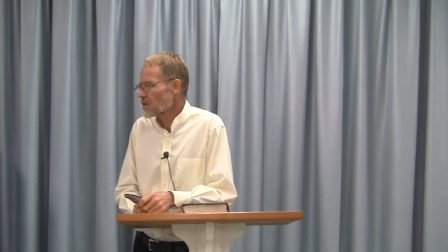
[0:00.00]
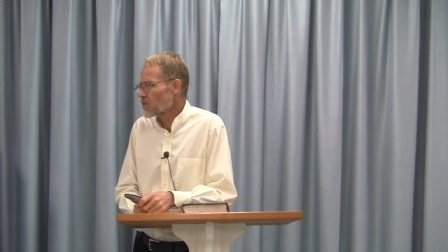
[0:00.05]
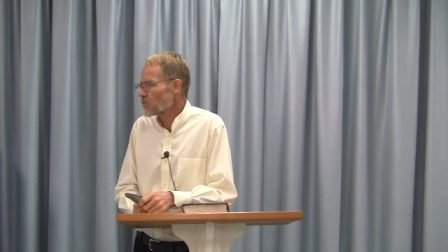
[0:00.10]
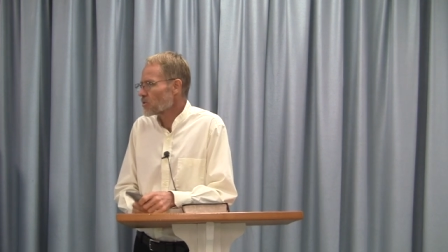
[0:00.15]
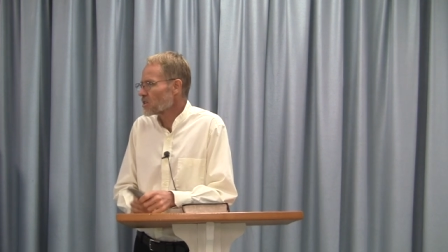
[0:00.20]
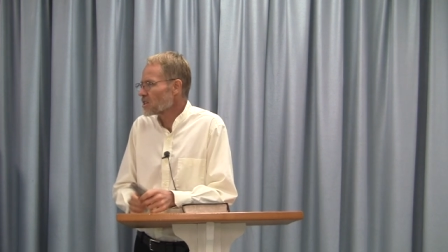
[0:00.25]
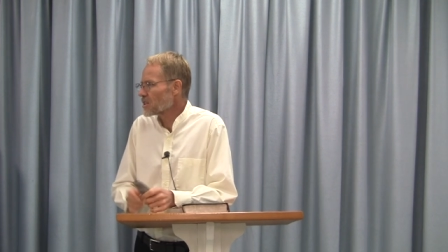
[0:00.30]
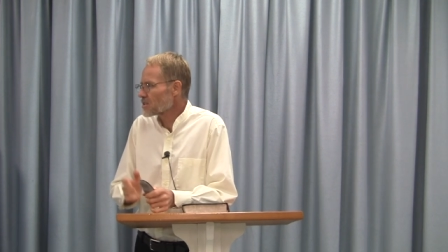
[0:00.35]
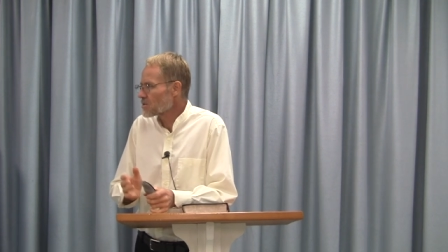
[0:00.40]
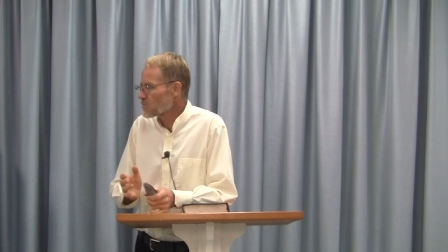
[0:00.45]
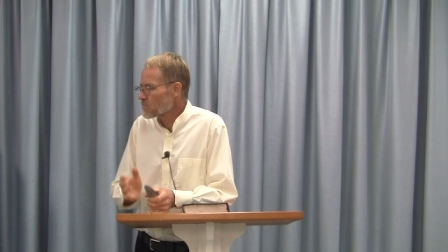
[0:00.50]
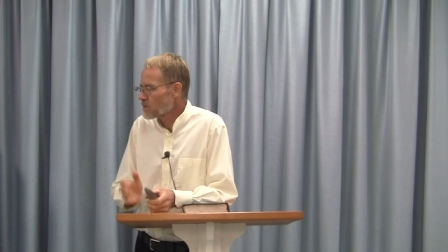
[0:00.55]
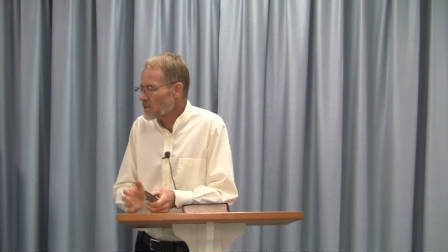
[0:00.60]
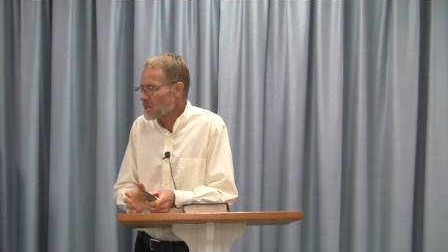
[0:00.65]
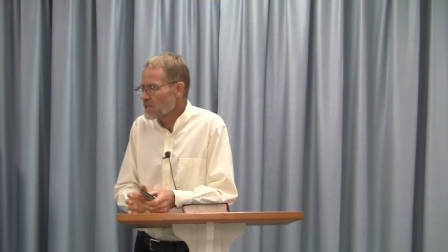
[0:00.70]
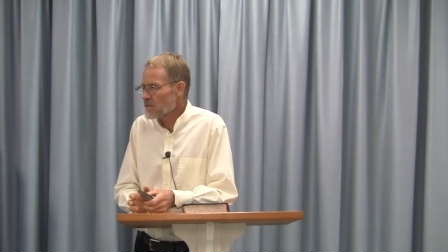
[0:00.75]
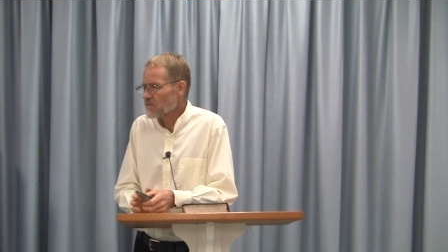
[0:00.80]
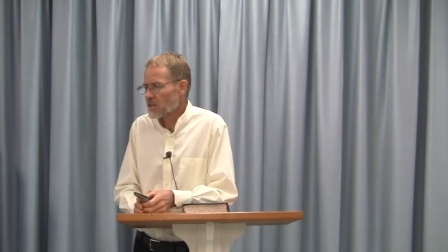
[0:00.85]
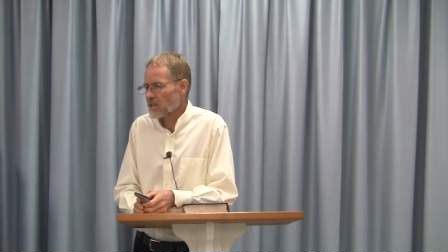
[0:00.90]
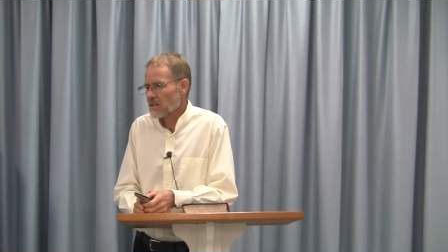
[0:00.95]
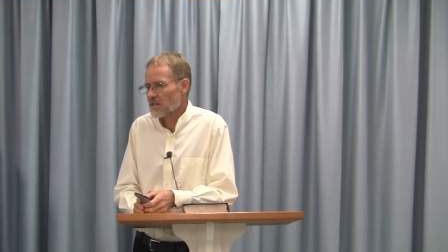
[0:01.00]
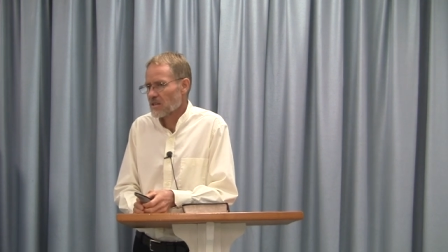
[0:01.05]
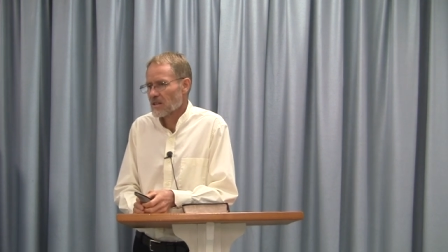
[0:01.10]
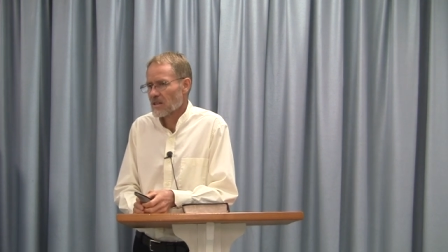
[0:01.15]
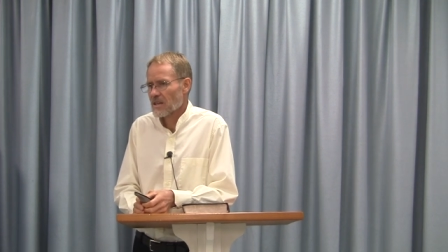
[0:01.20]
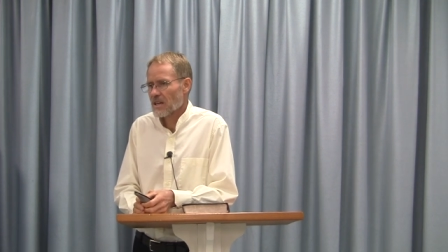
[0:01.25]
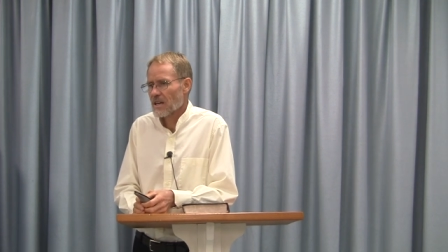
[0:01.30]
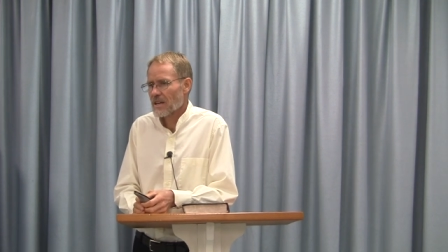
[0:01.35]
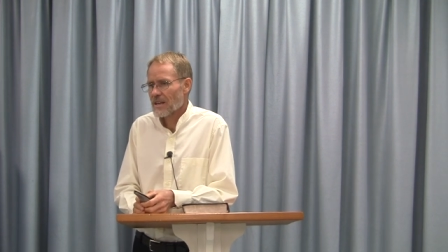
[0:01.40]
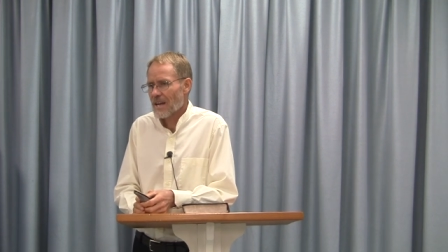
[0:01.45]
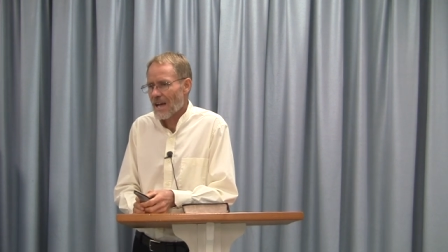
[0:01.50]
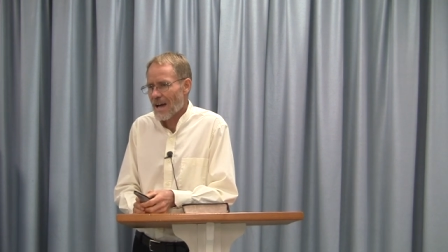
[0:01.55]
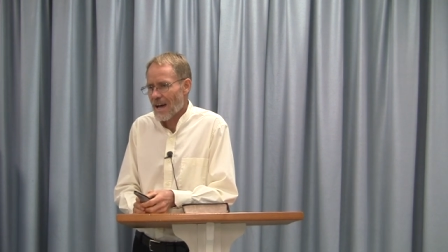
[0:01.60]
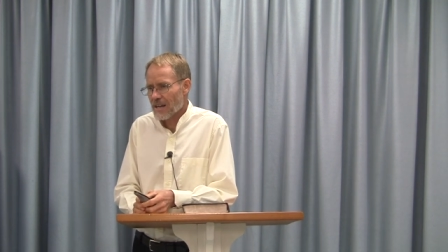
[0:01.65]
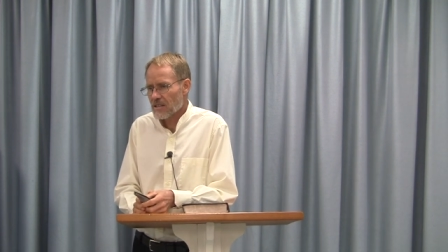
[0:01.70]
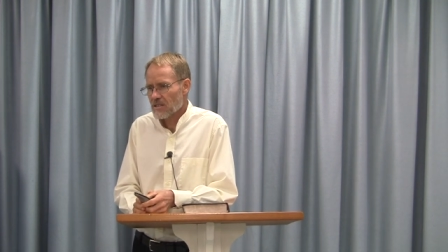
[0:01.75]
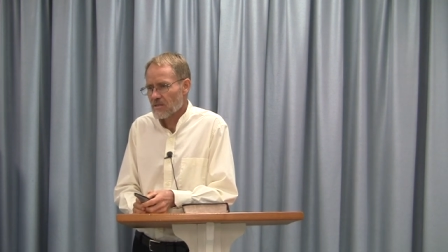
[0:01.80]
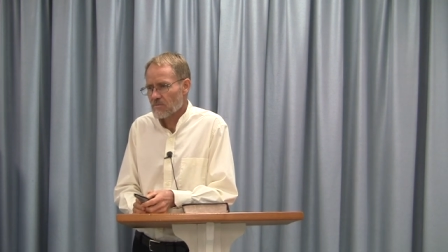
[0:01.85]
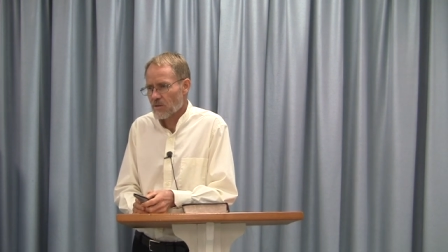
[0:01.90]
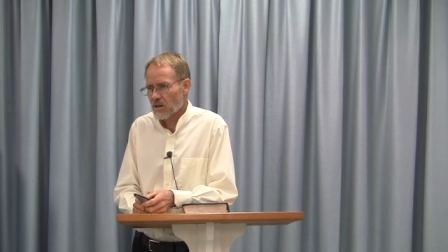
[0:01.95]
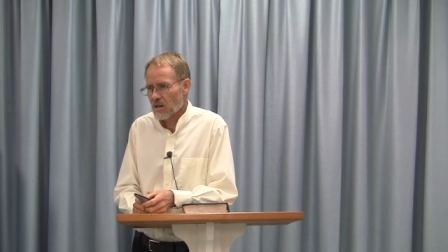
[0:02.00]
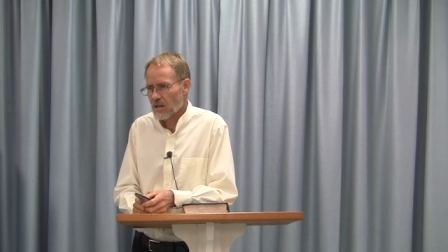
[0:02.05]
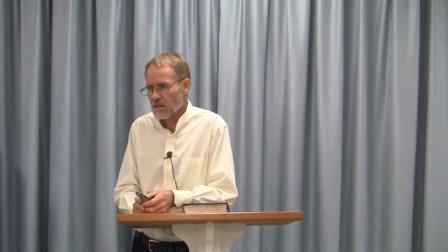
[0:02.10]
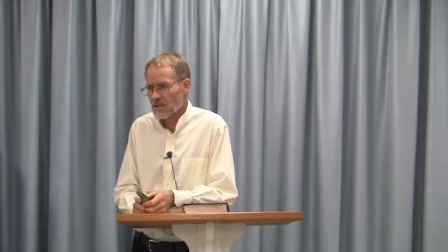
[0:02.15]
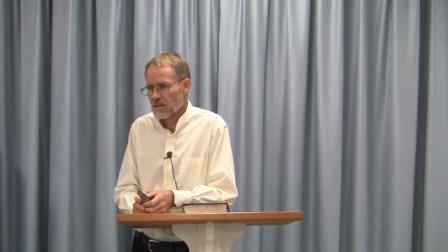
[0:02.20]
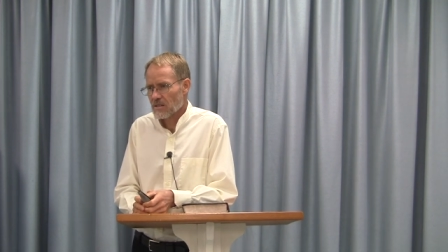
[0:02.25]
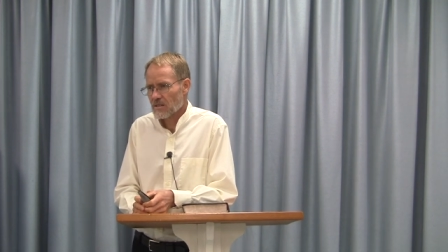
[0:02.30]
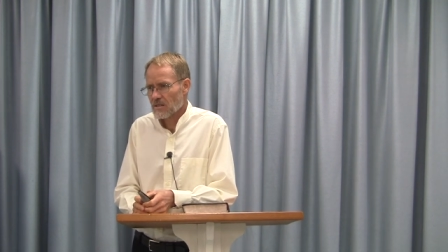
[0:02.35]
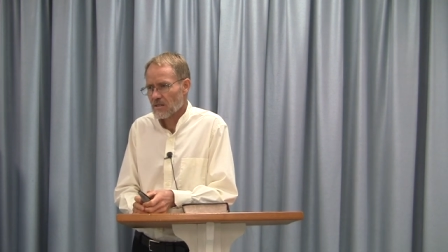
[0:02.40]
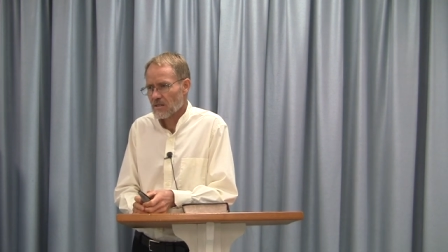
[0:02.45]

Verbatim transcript: we need to believe it and act upon it.